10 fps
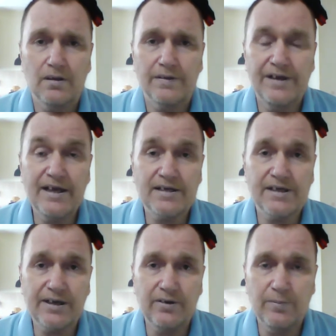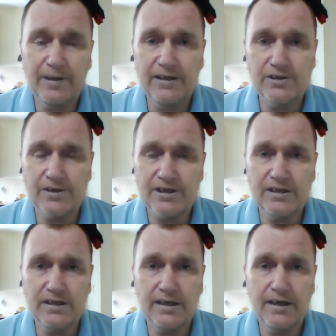The next thing that will be
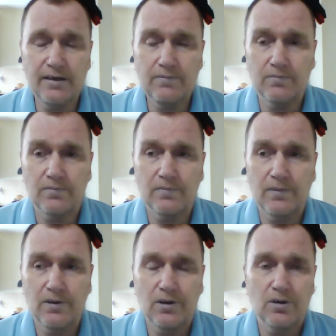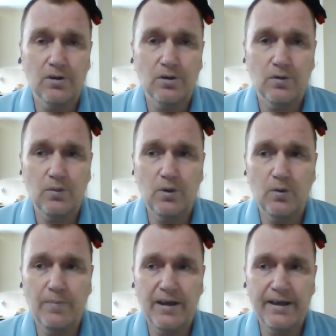interesting to hear will
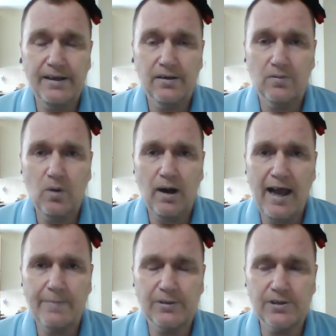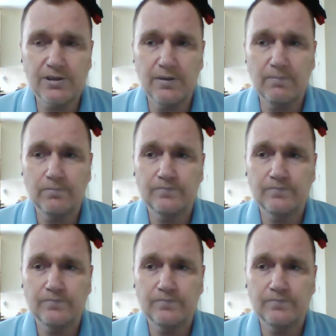be what happens to him.